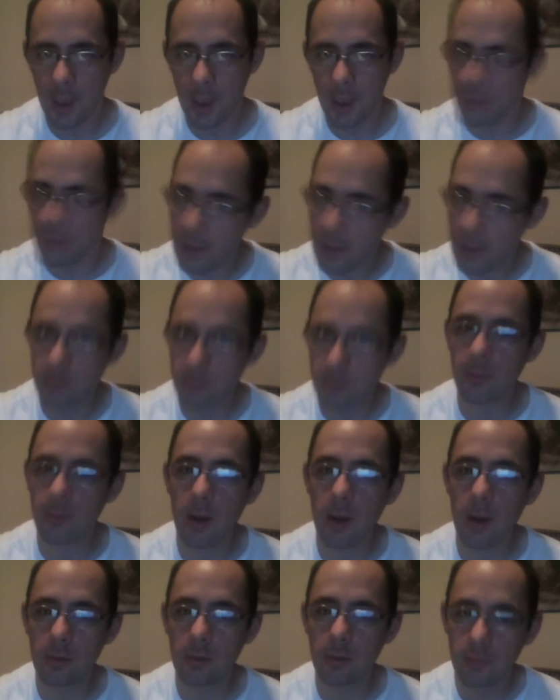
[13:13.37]
And that was
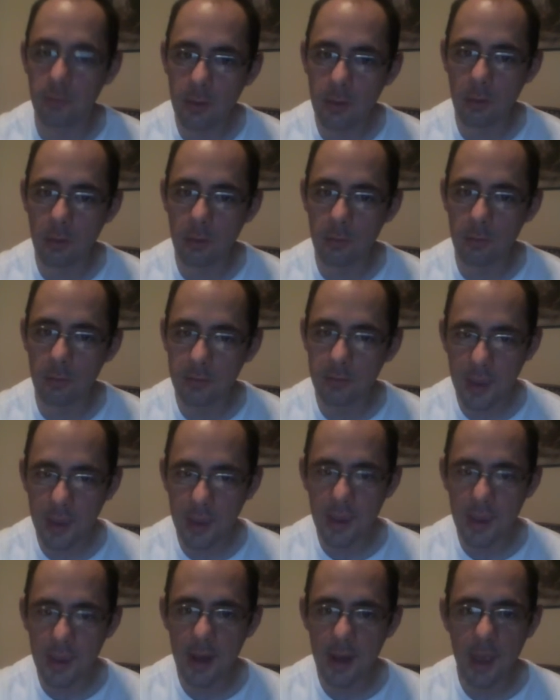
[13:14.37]
my review of
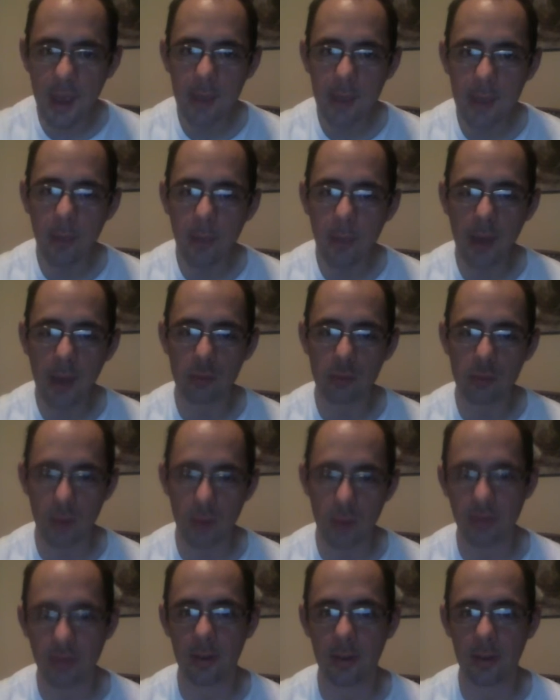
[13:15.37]
TNA Impact
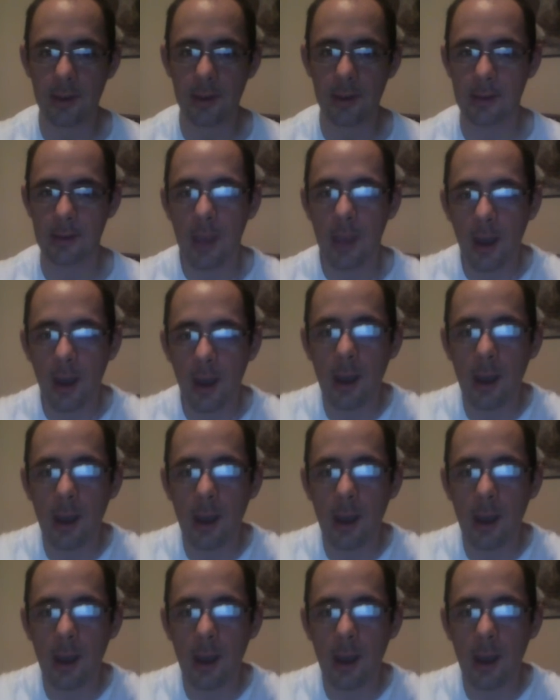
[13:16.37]
Wrestling.